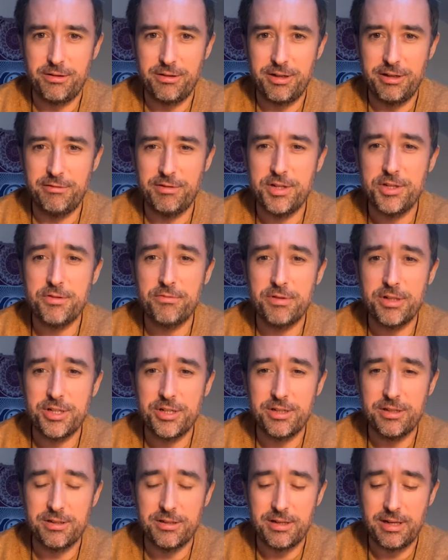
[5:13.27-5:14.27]
Your
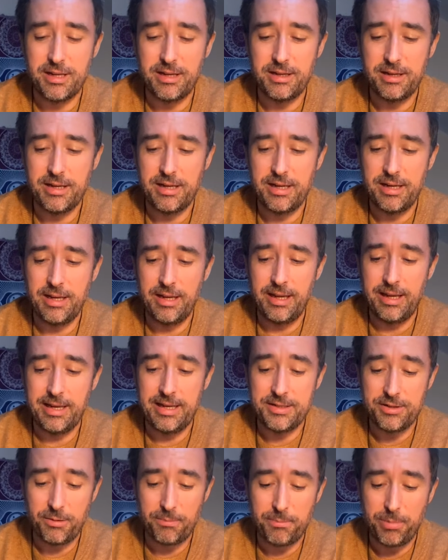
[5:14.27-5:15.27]
intuition
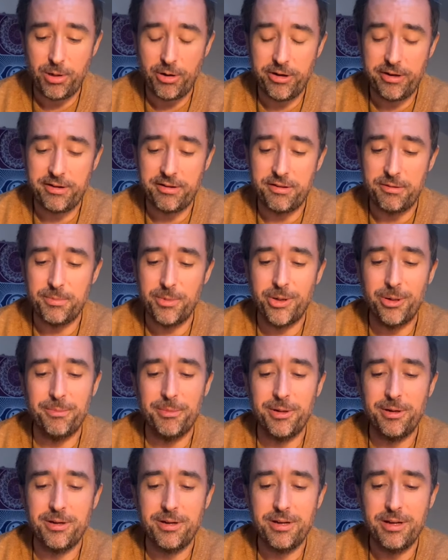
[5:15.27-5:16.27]
is on point at the
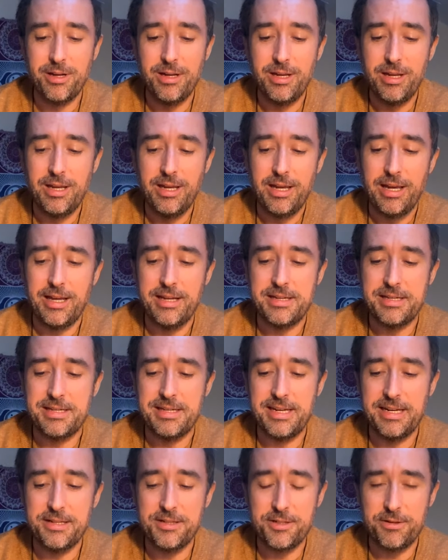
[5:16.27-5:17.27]
moment, and you
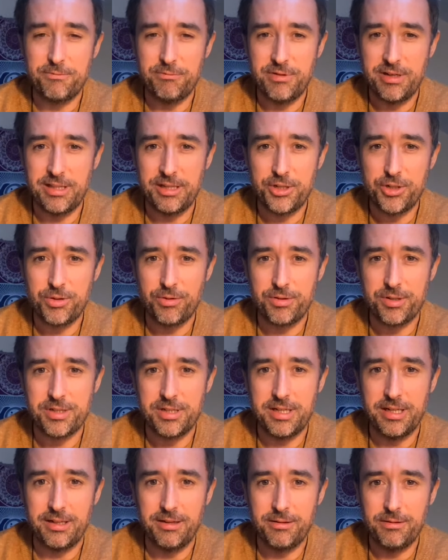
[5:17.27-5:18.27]
need to really trust
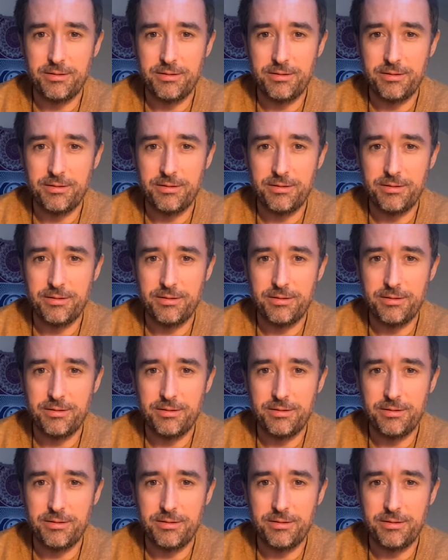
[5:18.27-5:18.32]
it.